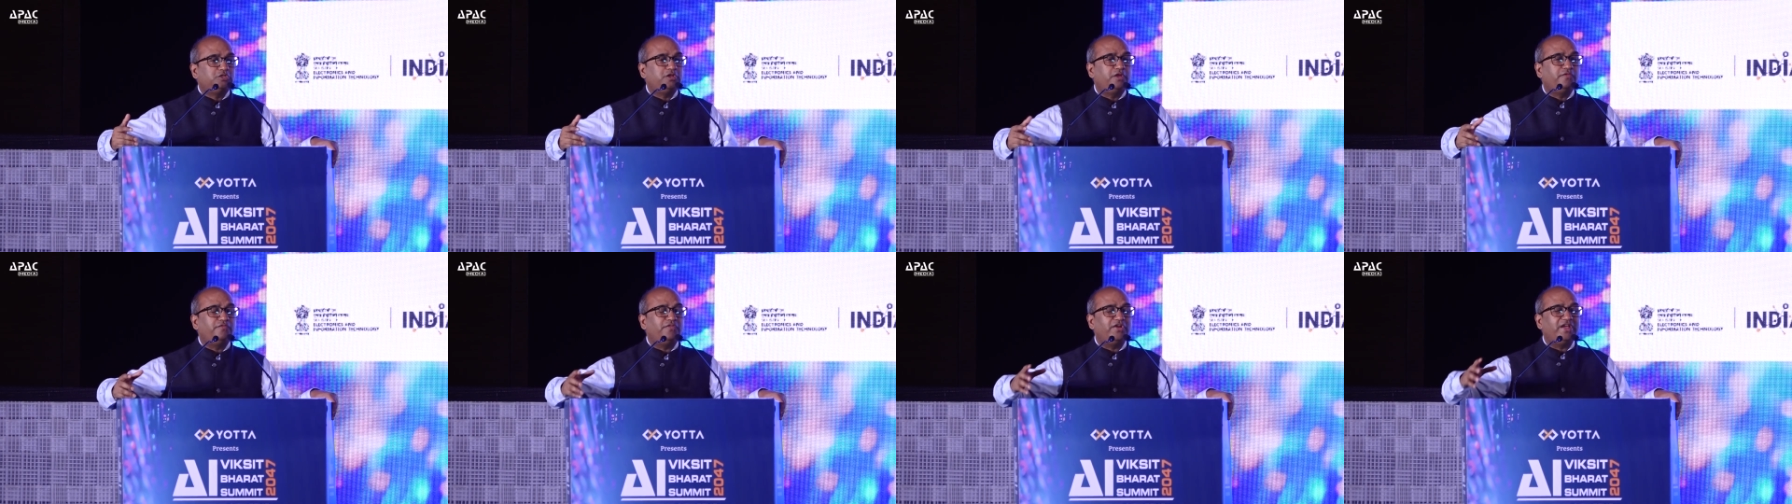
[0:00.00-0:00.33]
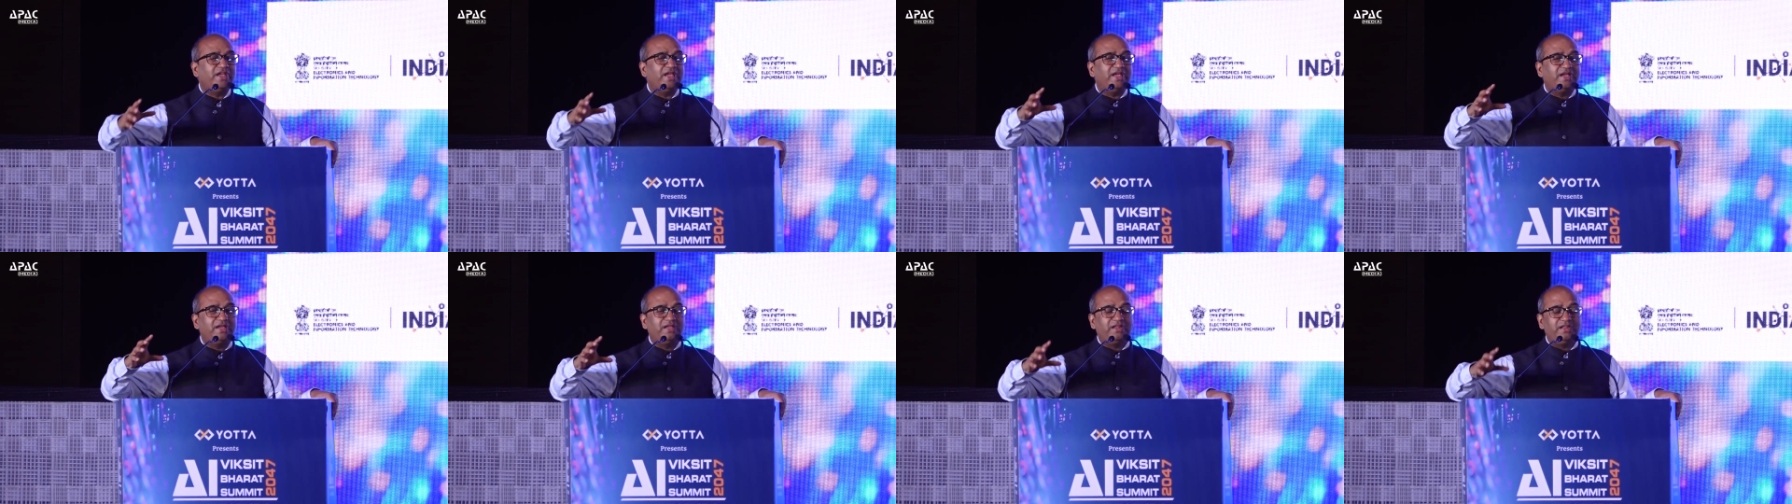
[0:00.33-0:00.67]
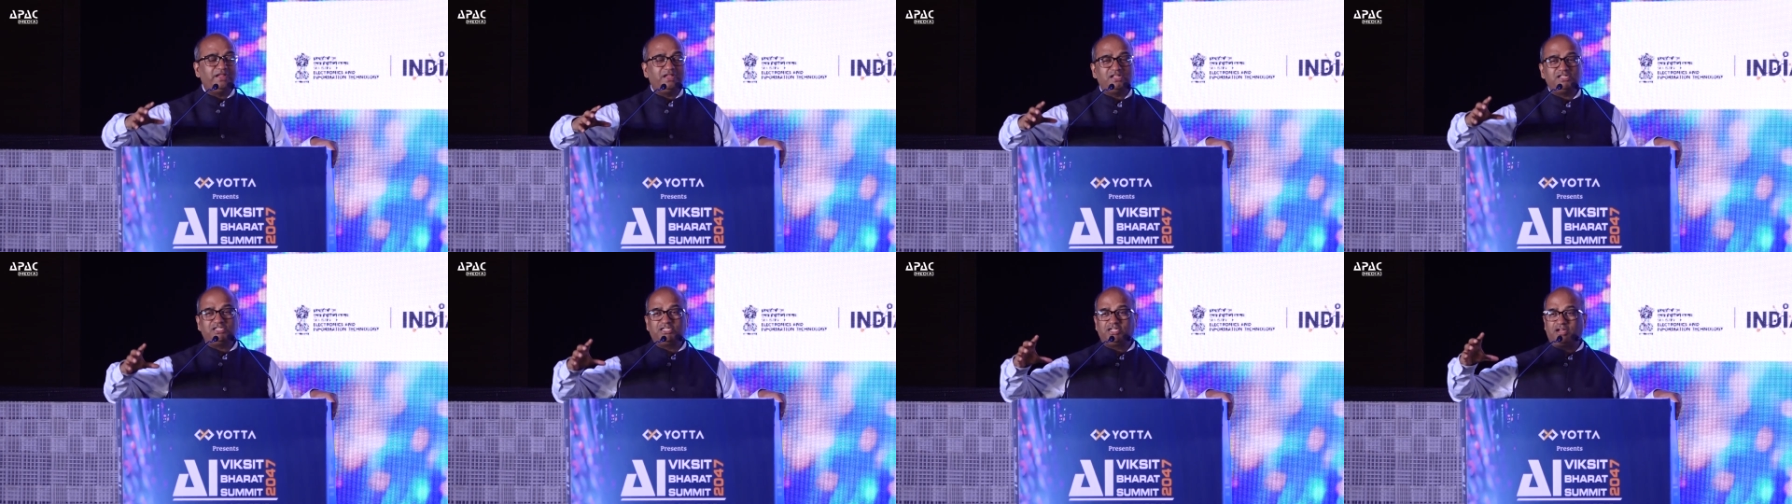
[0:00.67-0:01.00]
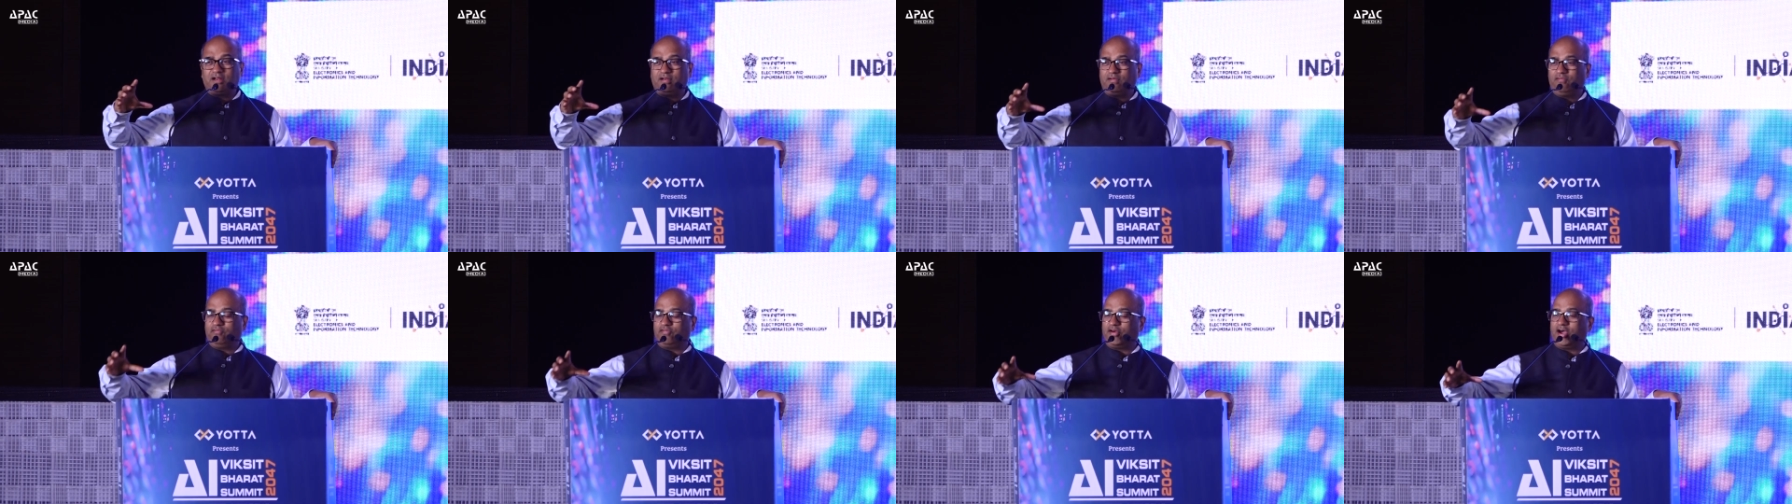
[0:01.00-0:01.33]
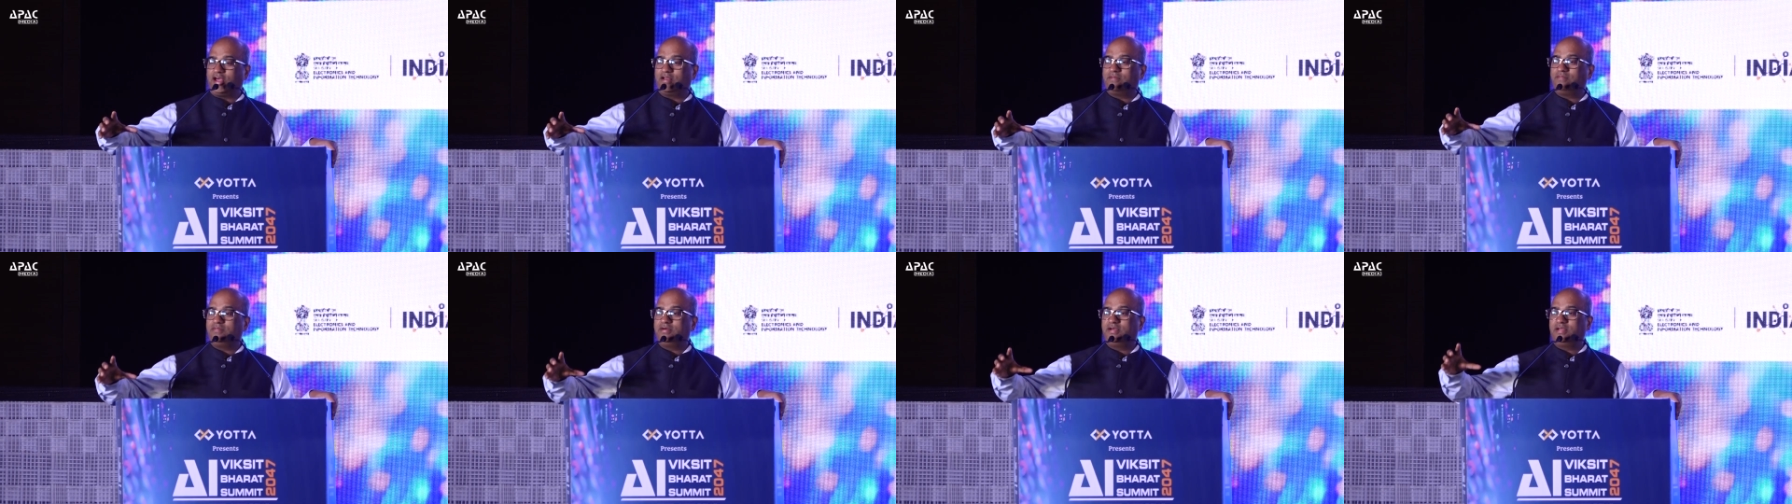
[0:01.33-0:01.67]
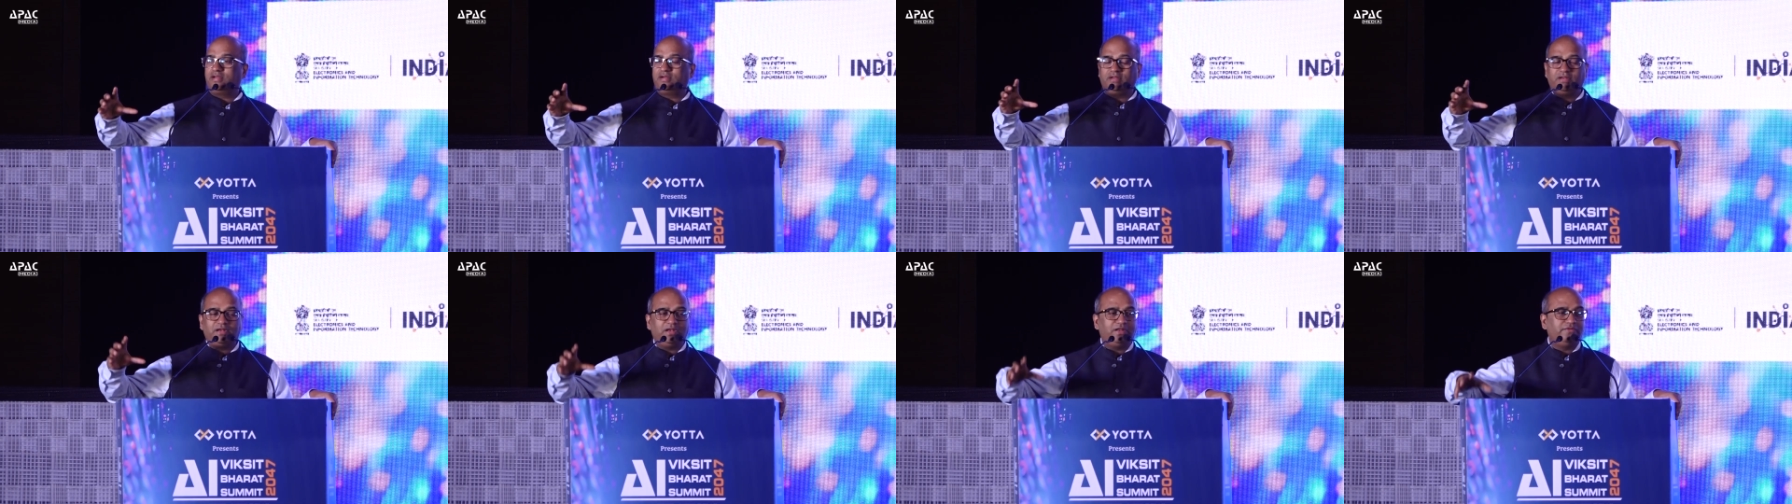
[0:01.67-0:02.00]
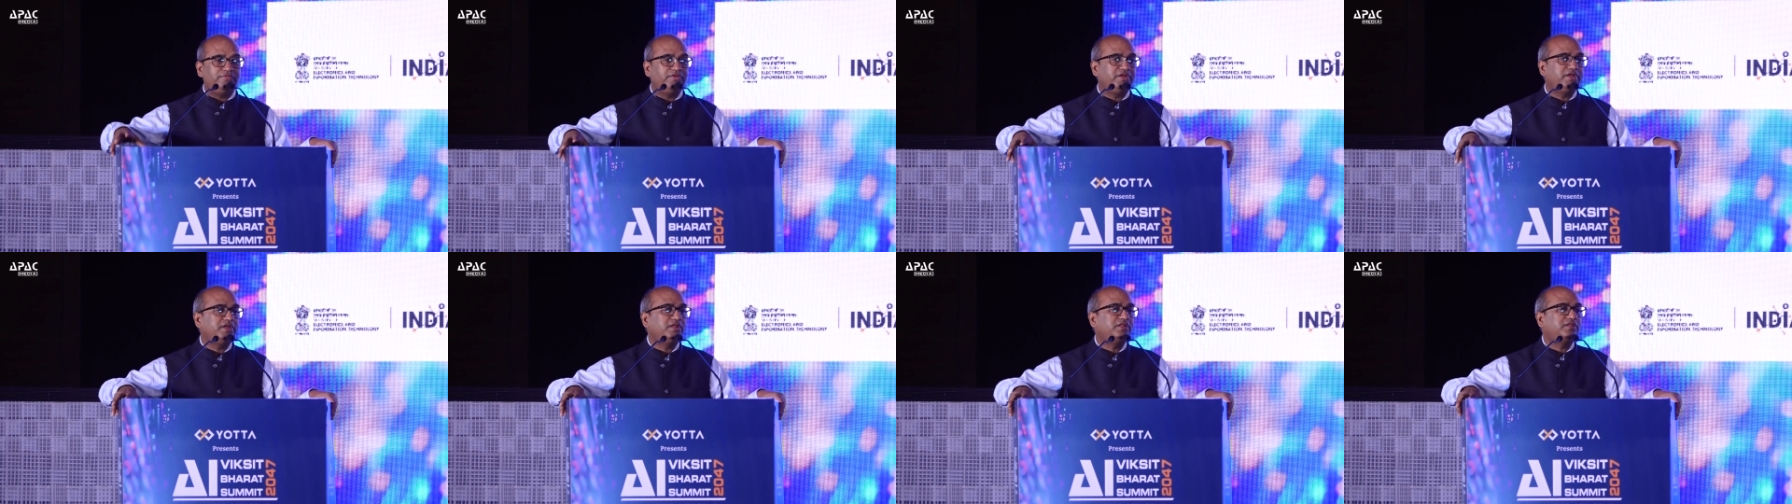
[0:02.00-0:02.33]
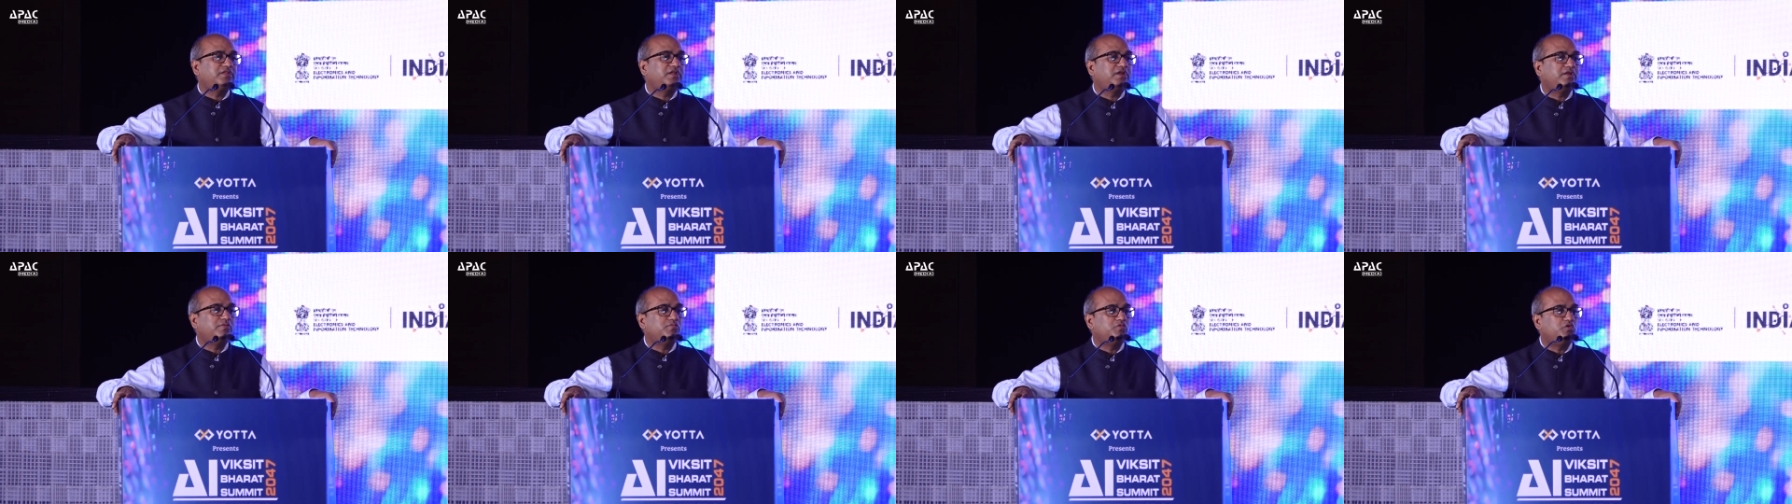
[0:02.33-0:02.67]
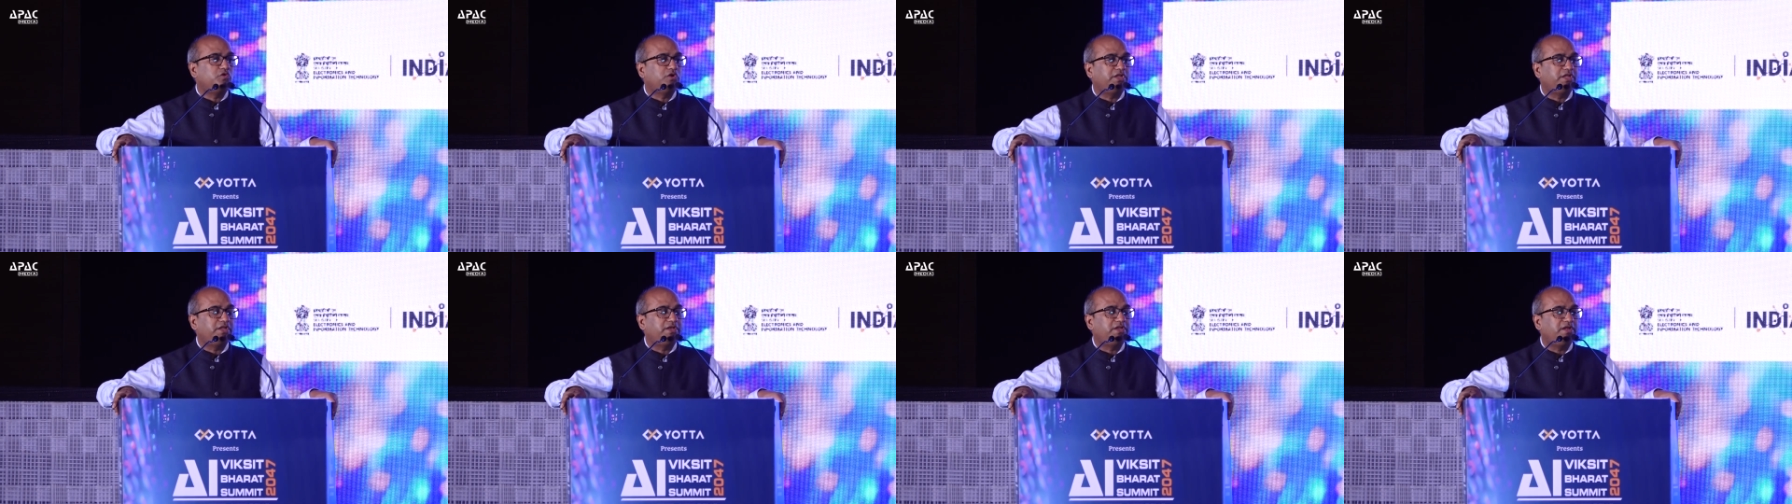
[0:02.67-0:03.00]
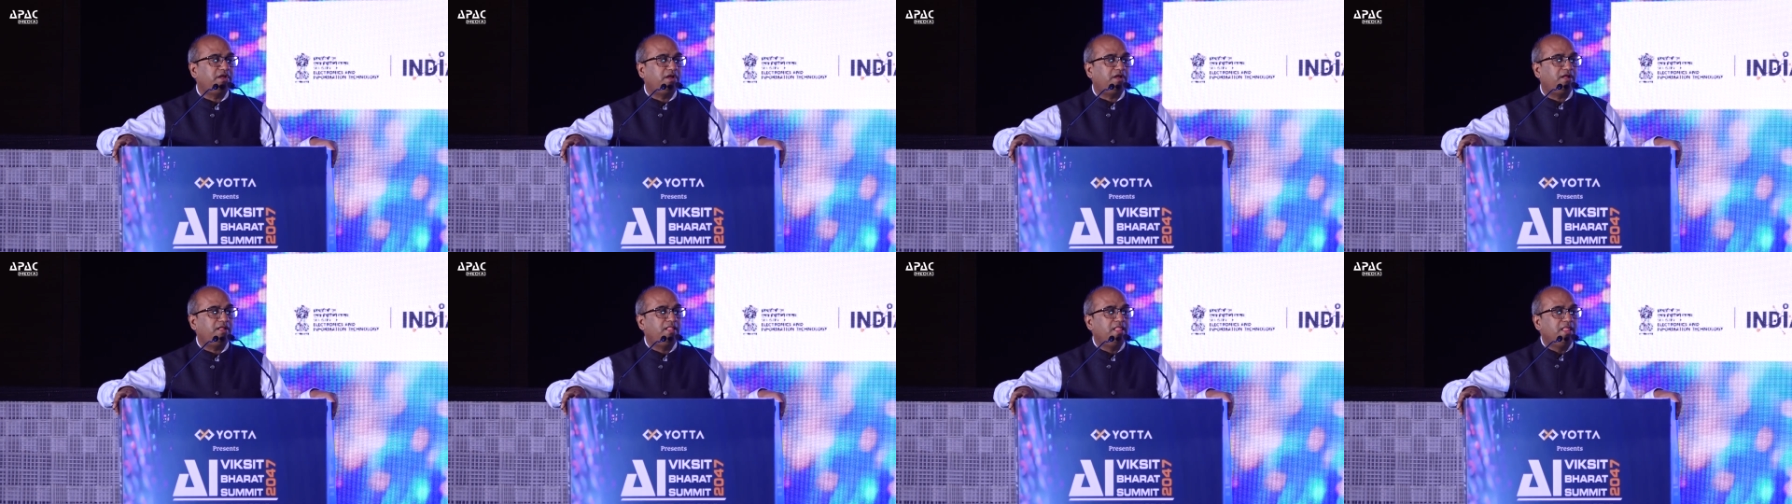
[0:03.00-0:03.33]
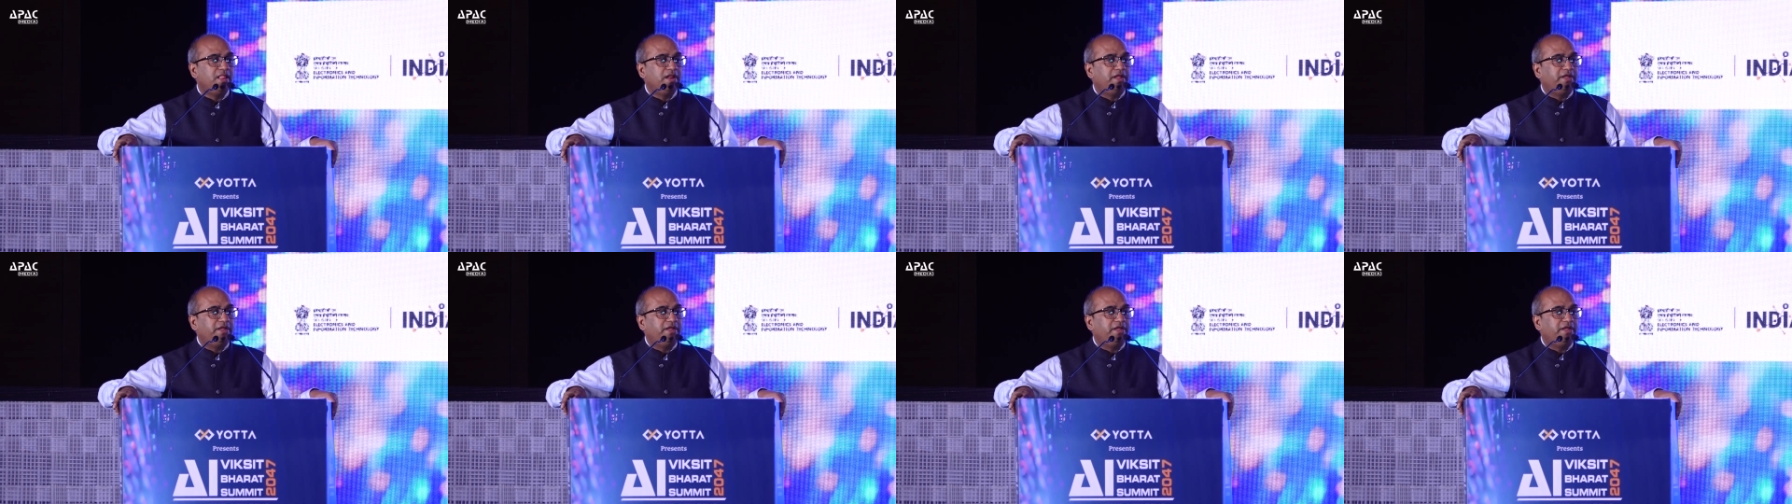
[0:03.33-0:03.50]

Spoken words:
See, if an agricultural farmer living in the remote area